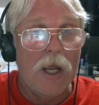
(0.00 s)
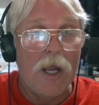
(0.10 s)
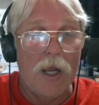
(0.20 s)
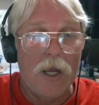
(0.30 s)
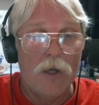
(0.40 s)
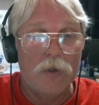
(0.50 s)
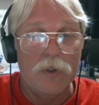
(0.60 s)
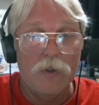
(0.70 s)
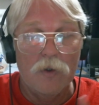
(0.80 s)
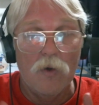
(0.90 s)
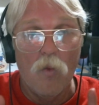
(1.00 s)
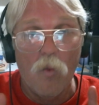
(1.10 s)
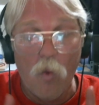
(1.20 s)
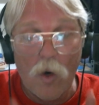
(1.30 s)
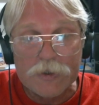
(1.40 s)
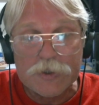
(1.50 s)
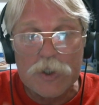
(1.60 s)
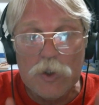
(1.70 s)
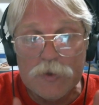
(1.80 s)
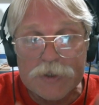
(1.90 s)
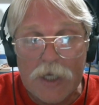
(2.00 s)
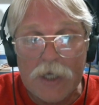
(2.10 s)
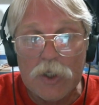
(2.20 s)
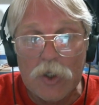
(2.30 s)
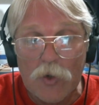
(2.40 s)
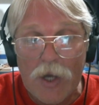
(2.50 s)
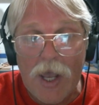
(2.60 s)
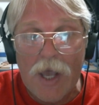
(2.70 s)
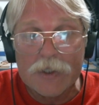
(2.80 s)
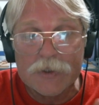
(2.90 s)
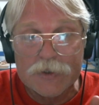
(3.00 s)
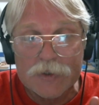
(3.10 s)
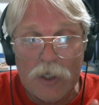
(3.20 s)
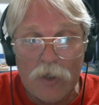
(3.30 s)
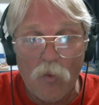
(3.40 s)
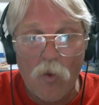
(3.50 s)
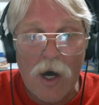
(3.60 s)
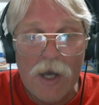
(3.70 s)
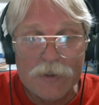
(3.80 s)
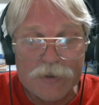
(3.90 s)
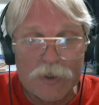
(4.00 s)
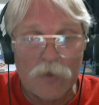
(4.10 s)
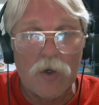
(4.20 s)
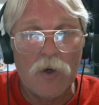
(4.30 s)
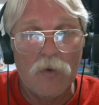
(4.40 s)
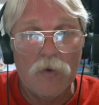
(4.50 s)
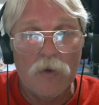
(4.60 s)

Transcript: And once you set your X and Y zero,